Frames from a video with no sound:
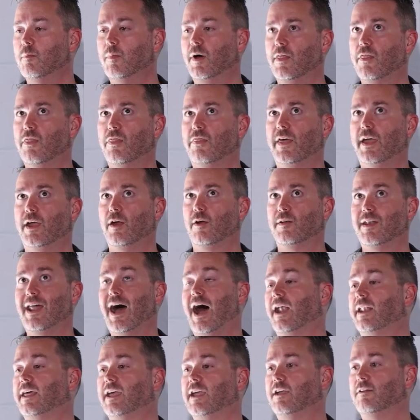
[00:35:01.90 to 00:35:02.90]
but they are
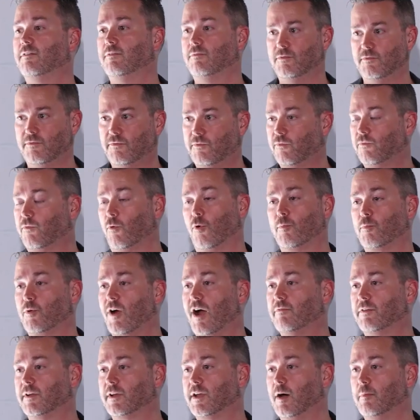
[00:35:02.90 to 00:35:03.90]
not a
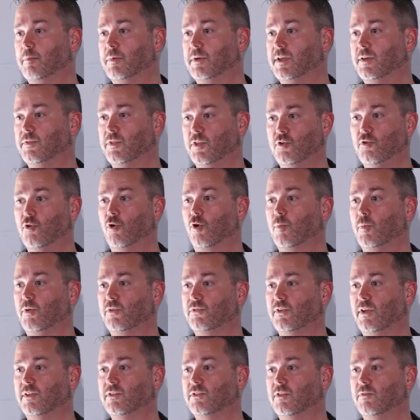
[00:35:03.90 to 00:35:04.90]
for-profit company in the normal
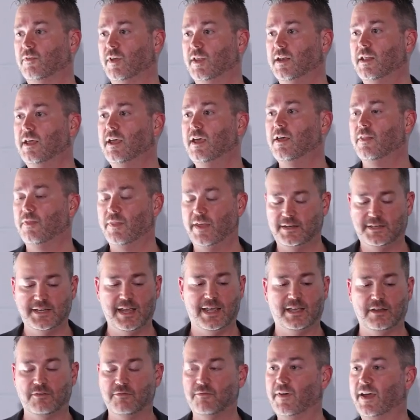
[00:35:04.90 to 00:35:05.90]
sense of it. They
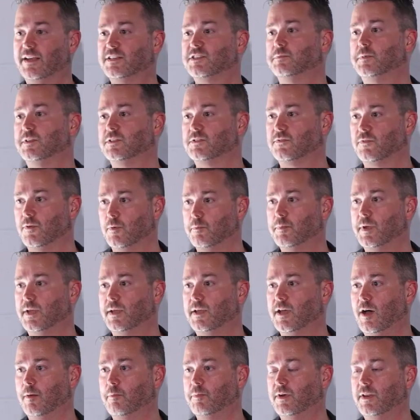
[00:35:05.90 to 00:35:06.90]
take investments from
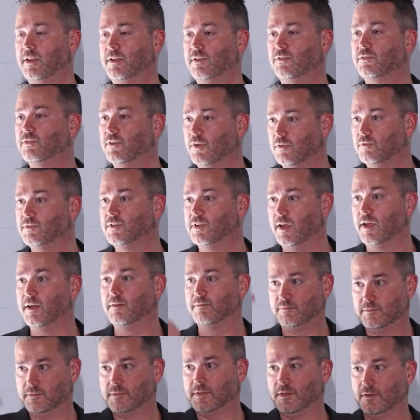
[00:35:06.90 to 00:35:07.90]
big companies, you know, to,
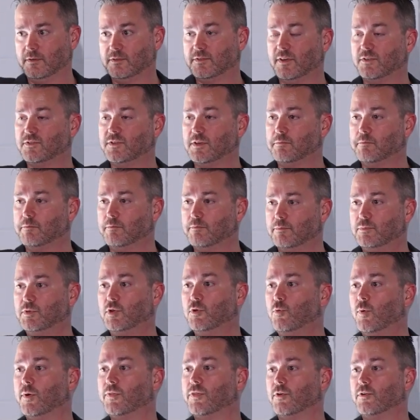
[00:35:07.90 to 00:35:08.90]
to essentially
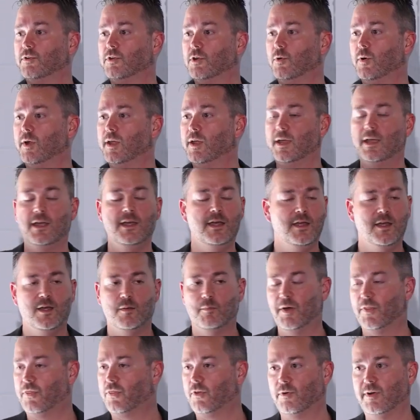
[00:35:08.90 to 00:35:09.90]
do what they're doing,
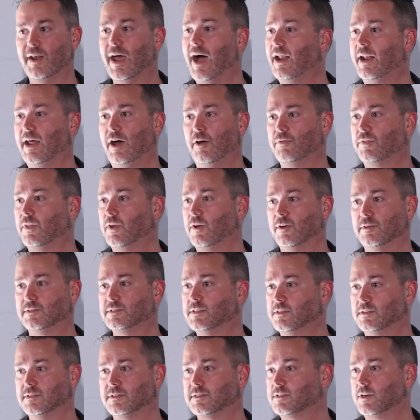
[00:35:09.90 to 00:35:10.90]
but they're not out there
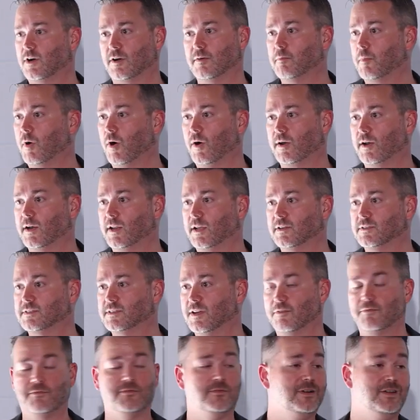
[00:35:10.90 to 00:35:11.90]
to start marketing and
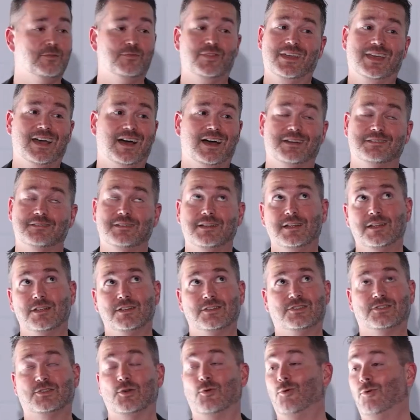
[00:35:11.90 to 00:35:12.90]
stuff. If they got
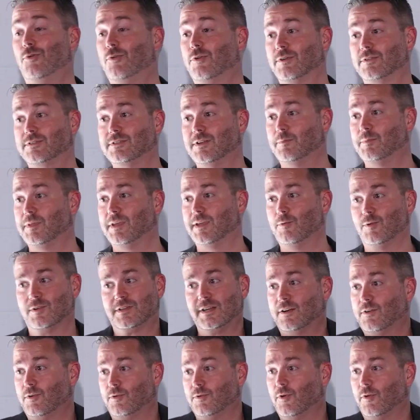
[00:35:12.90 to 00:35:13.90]
sold or something, which
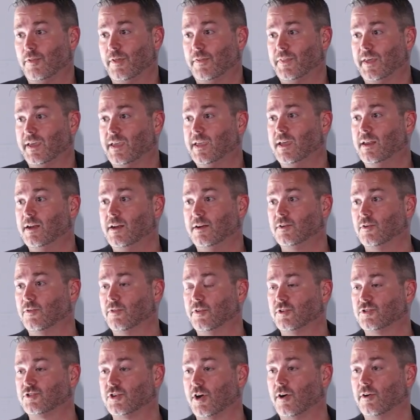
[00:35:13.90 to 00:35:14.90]
I don't know that they can under
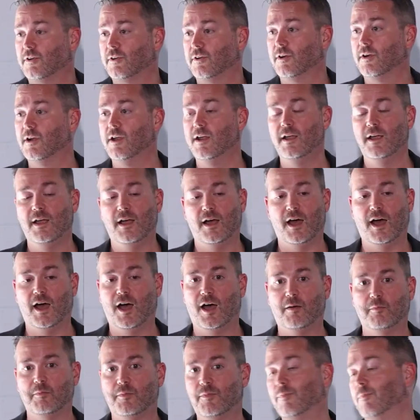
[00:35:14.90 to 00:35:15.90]
their charter,
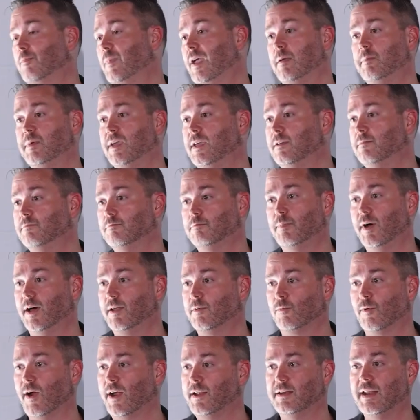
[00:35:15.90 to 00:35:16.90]
um, maybe,
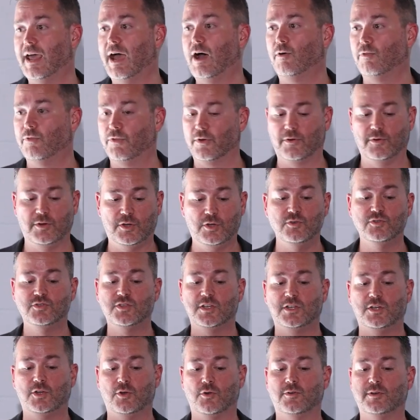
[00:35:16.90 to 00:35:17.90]
but right now they're
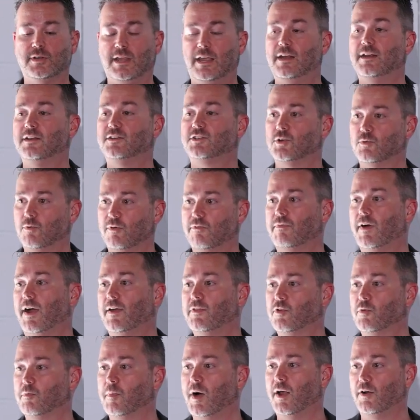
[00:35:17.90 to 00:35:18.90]
using your data to
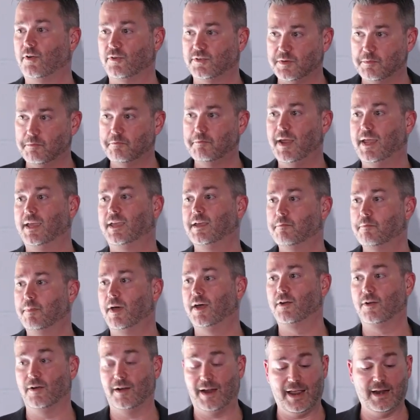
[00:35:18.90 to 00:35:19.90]
refine their model to make it
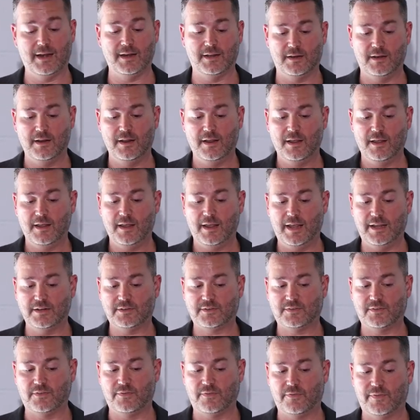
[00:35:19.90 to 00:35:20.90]
better. And it
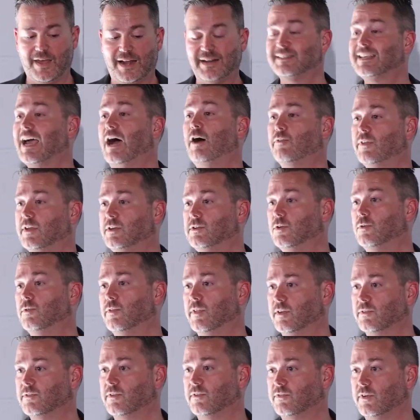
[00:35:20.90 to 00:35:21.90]
it's that's how they do
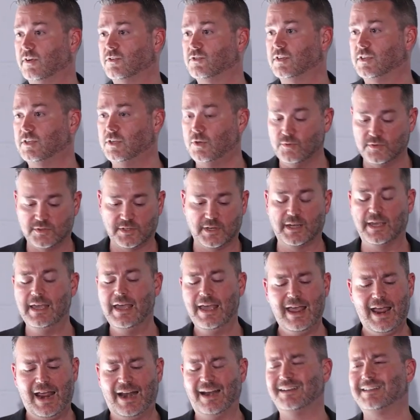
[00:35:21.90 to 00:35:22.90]
this essentially using
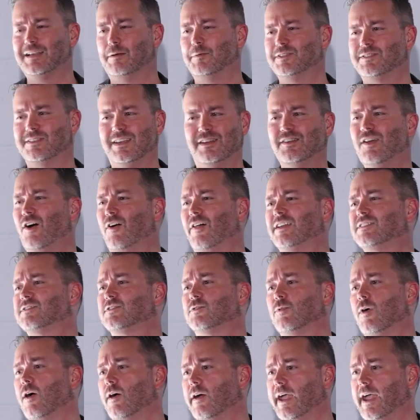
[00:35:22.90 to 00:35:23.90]
anytime i say no that's
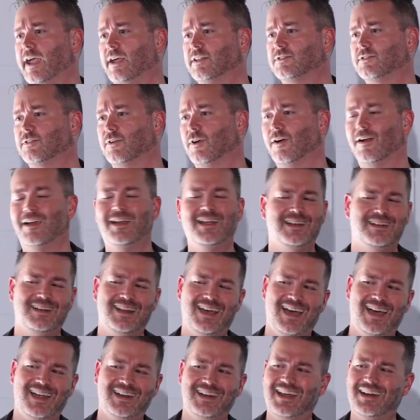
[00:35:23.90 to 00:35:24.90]
the wrong answer or,
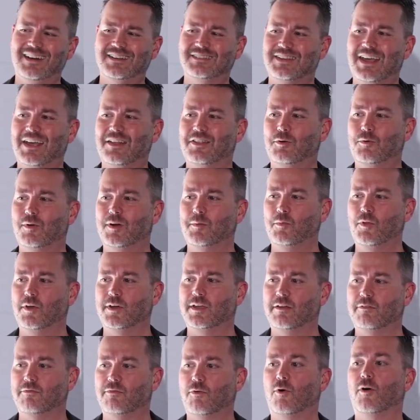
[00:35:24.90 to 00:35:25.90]
not exactly what i'm
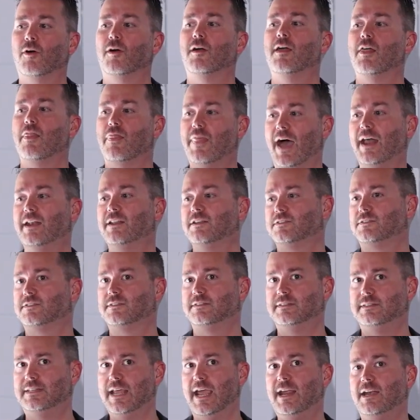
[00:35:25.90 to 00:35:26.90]
looking for that
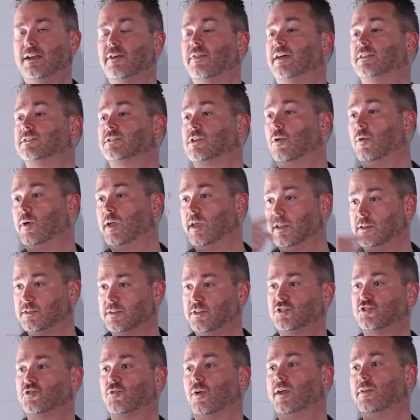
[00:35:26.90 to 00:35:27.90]
is data that's going in
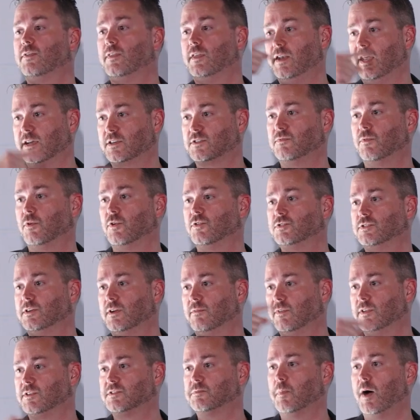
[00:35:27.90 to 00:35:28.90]
to train the next version
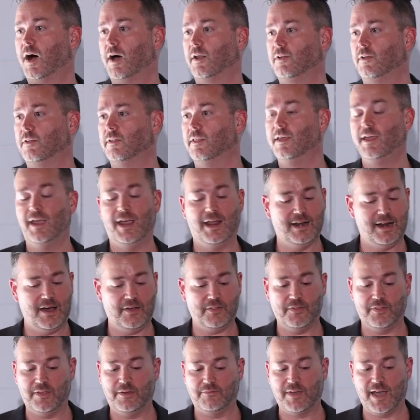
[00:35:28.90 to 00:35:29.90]
of this model and
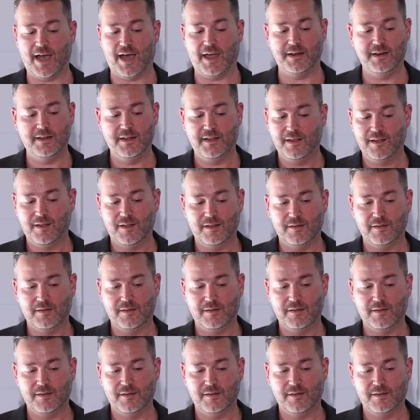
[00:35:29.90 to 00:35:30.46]
now that they've got